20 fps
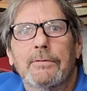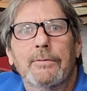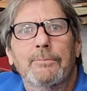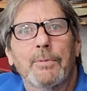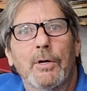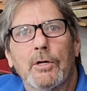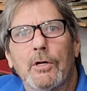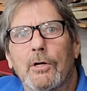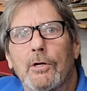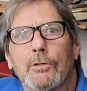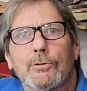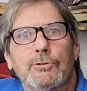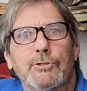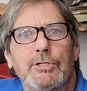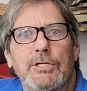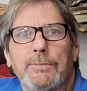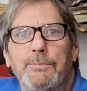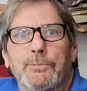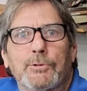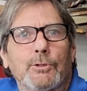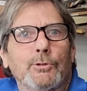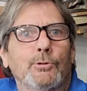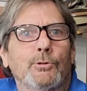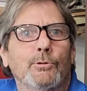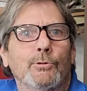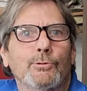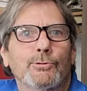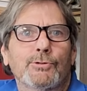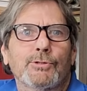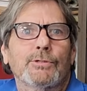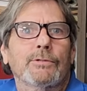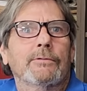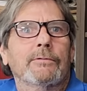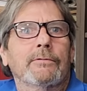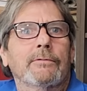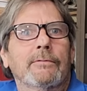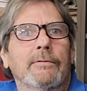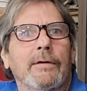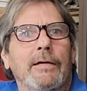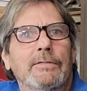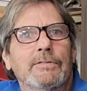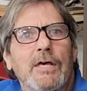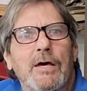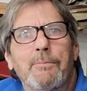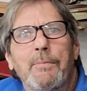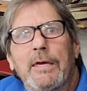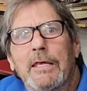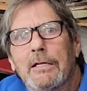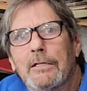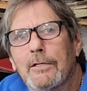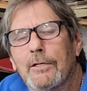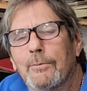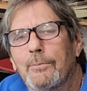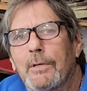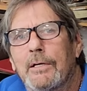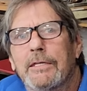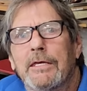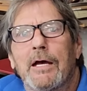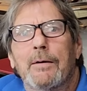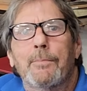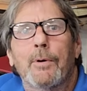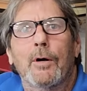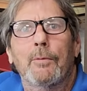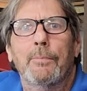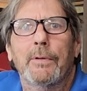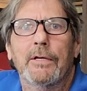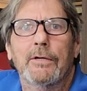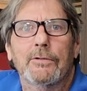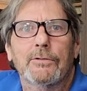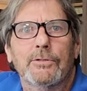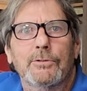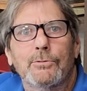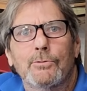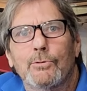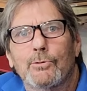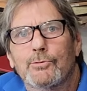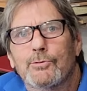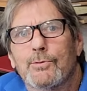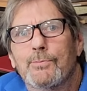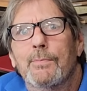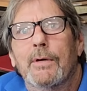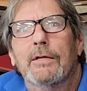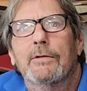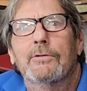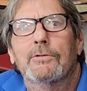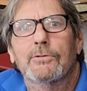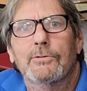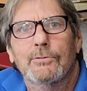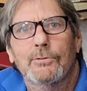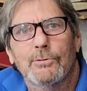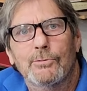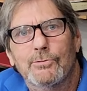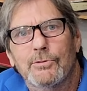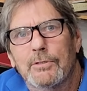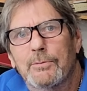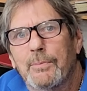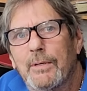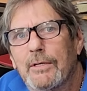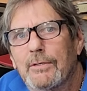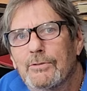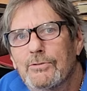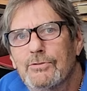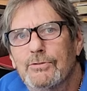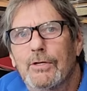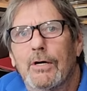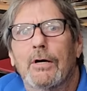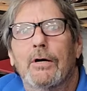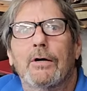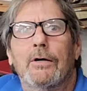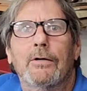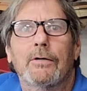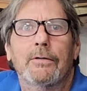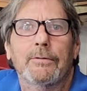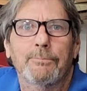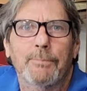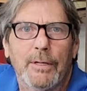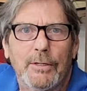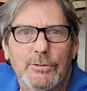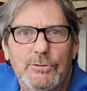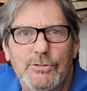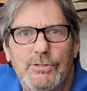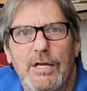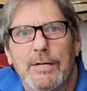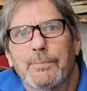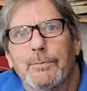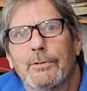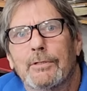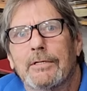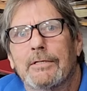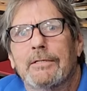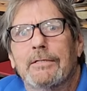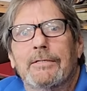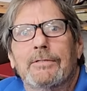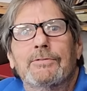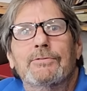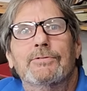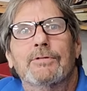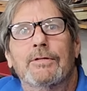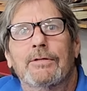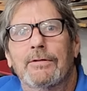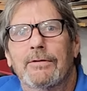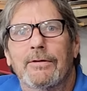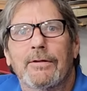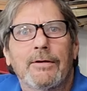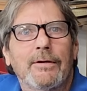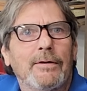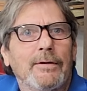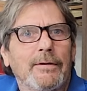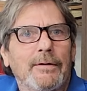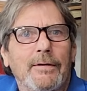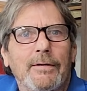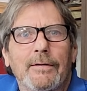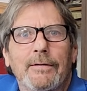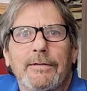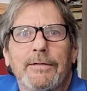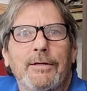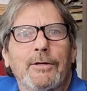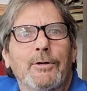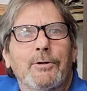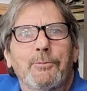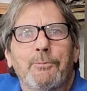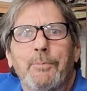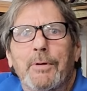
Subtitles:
Bought all cheap tools, and as I made a little money, I bought better tools and a better saw and better staple guns and better